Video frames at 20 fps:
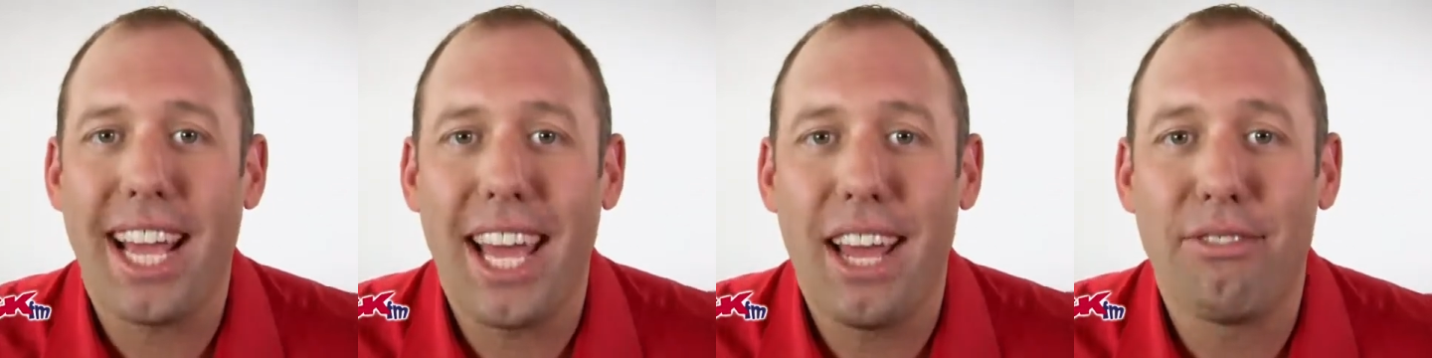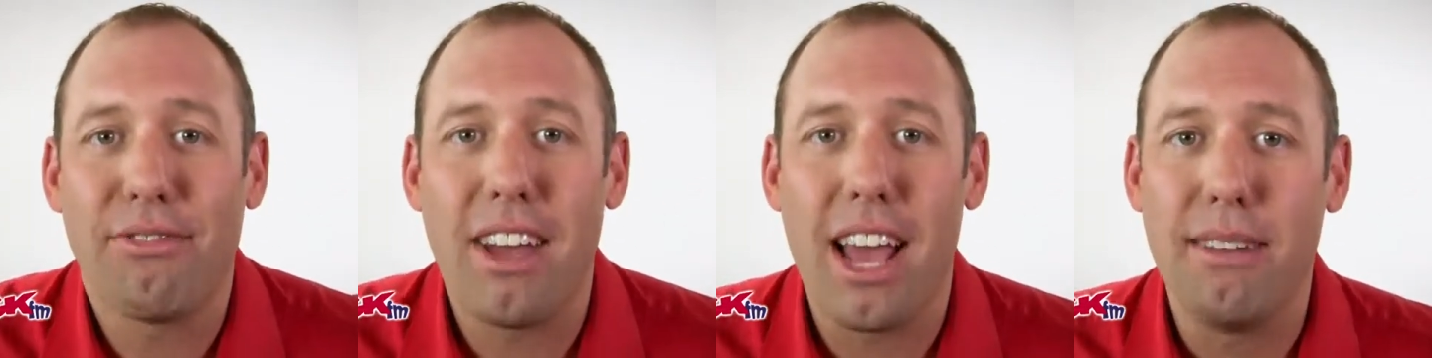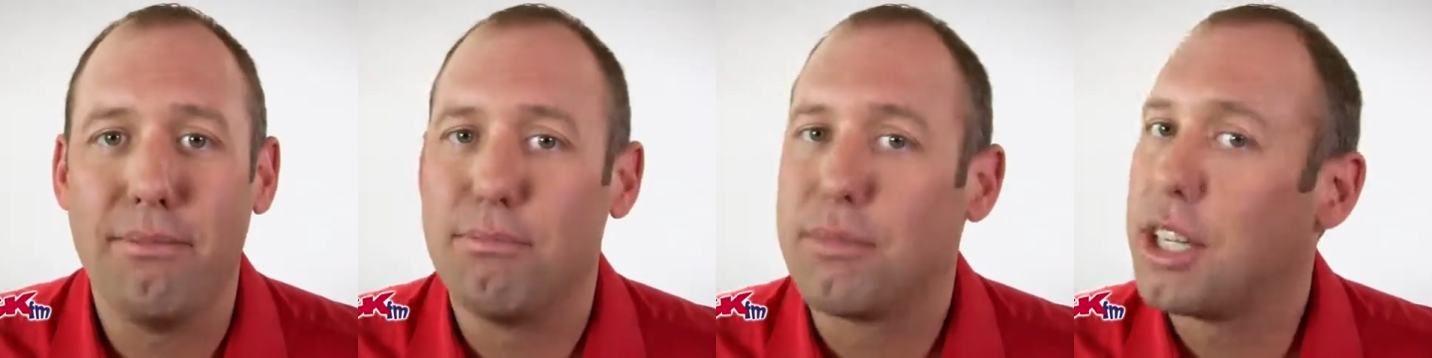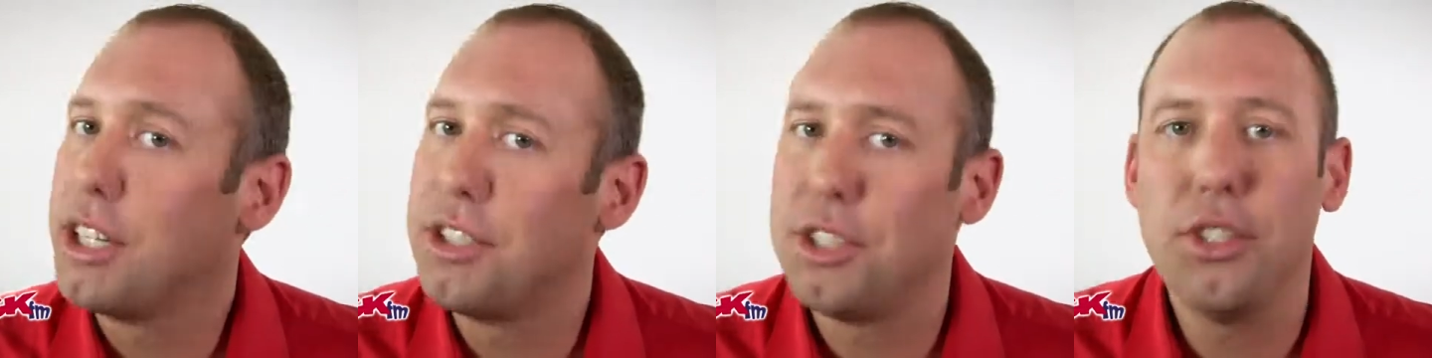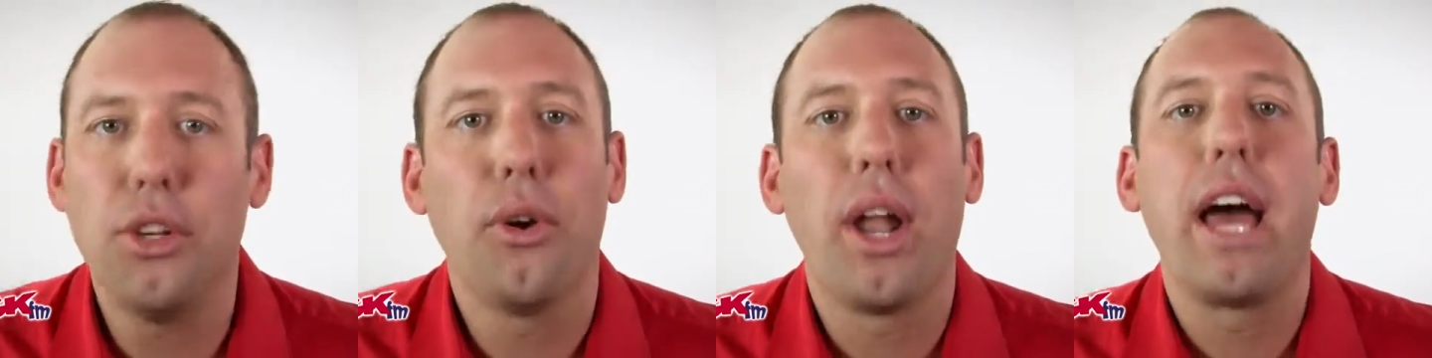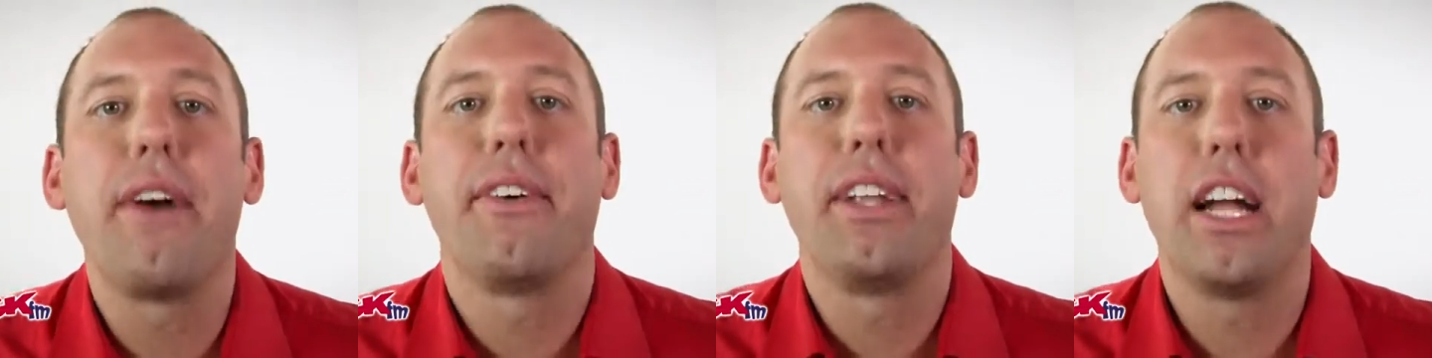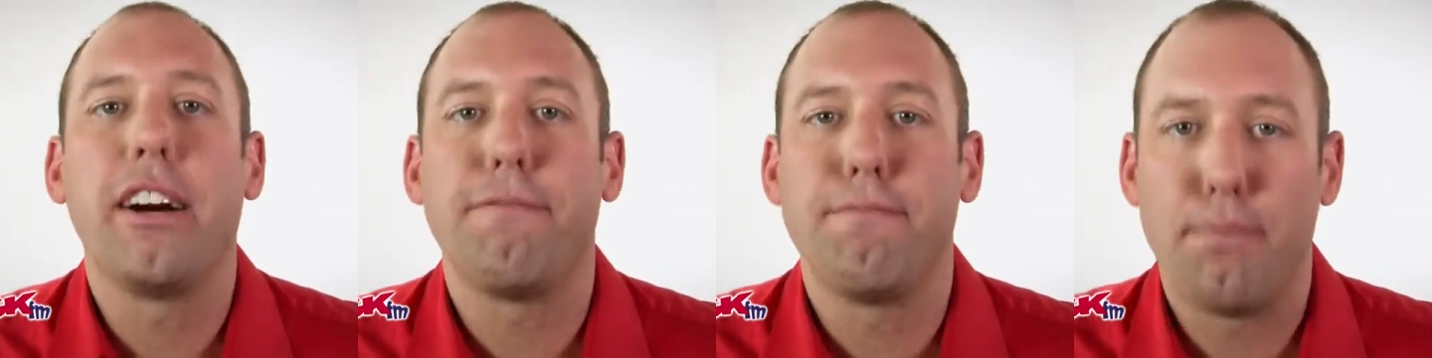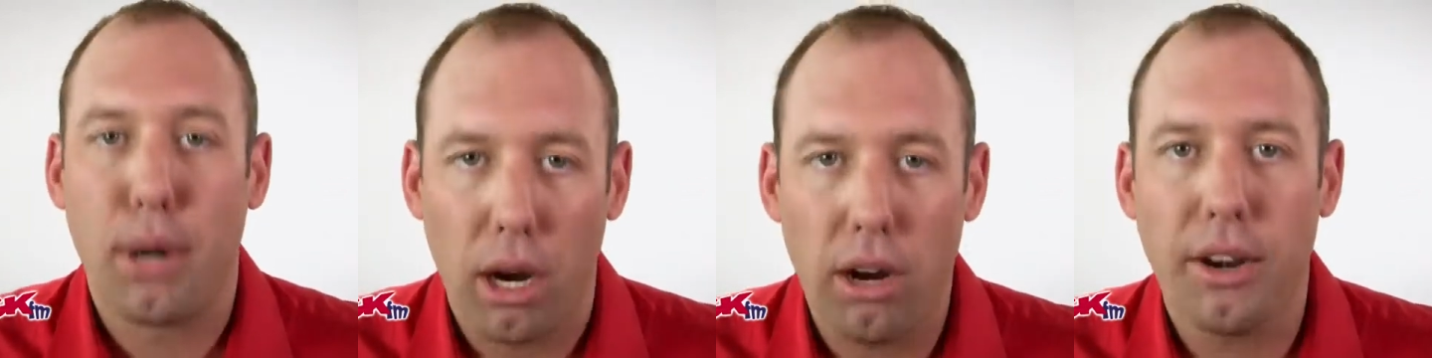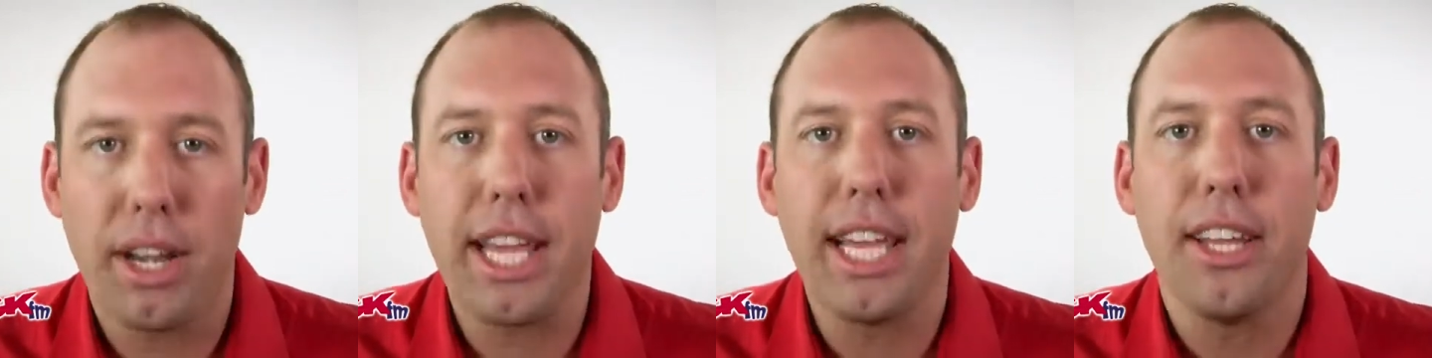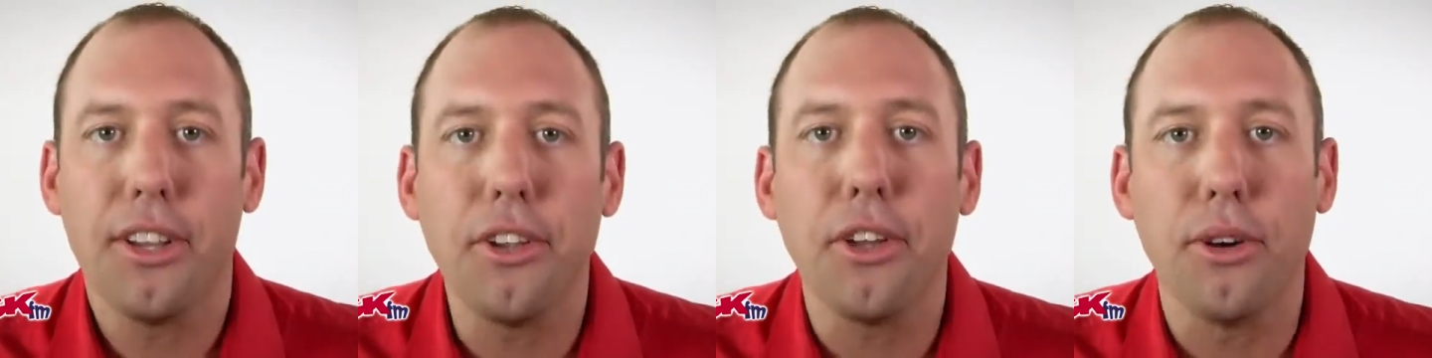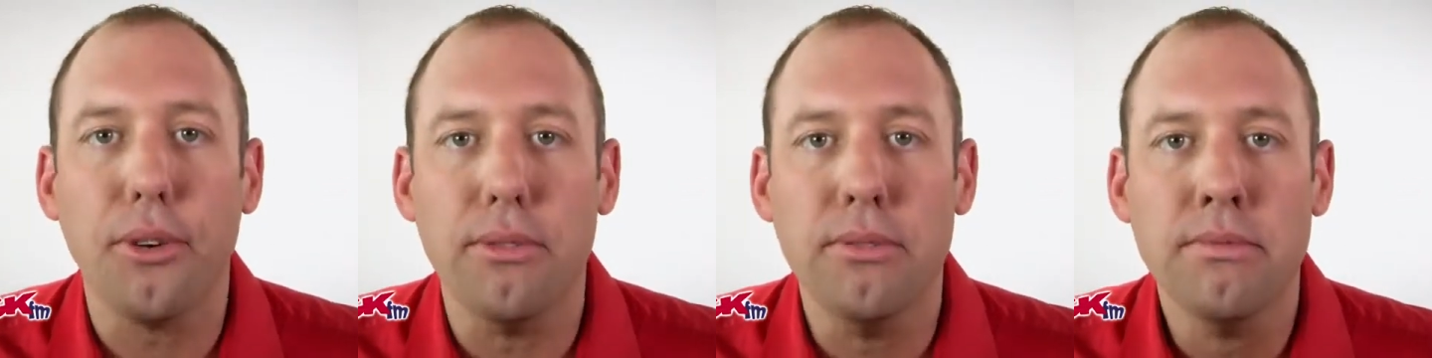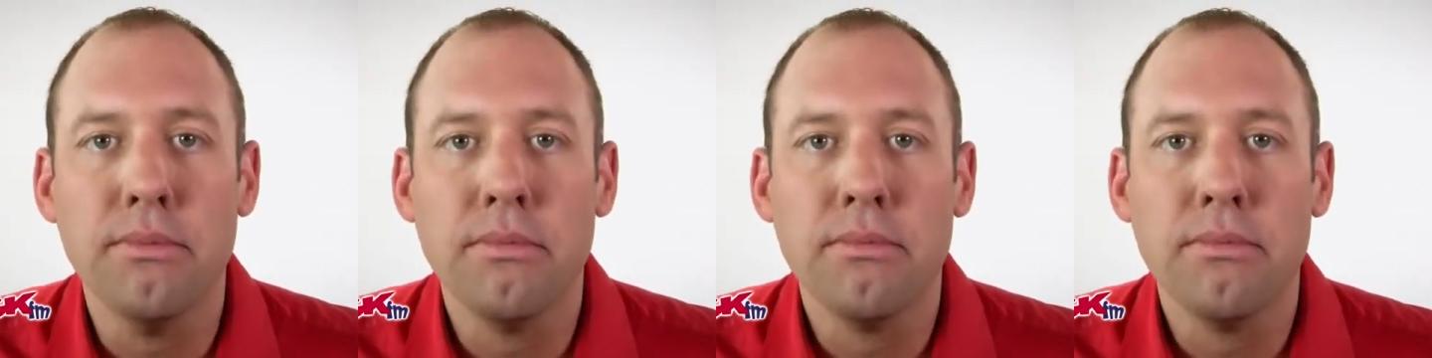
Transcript: FM because you don't have enough party in you.